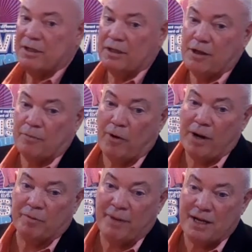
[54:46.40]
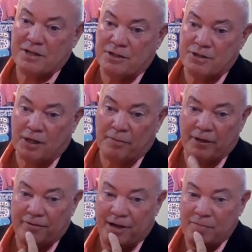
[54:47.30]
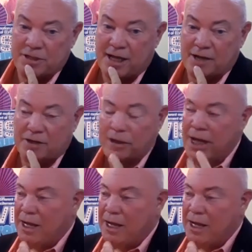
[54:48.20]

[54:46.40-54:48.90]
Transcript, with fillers: Look up Raymond Massey. You talk about a famous actor.